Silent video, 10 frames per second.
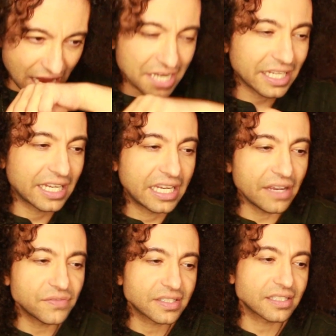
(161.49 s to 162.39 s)
and it
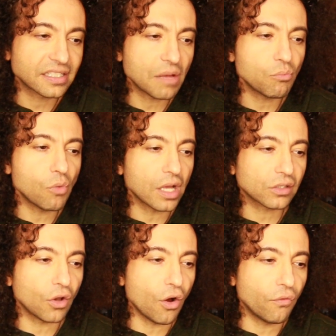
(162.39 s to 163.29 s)
gives
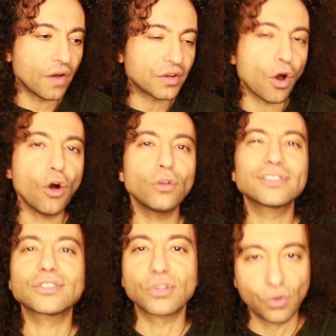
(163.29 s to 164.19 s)
somewhat of an
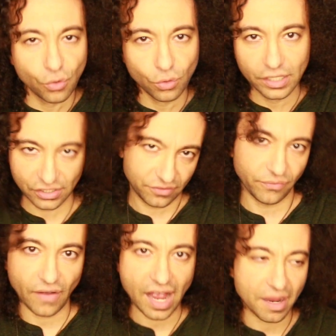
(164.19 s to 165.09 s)
old schoolish
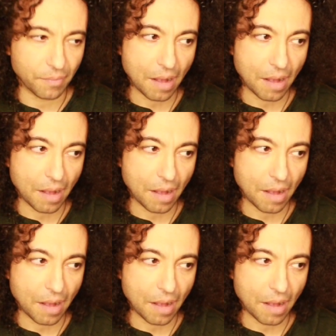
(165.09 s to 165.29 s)
vibe.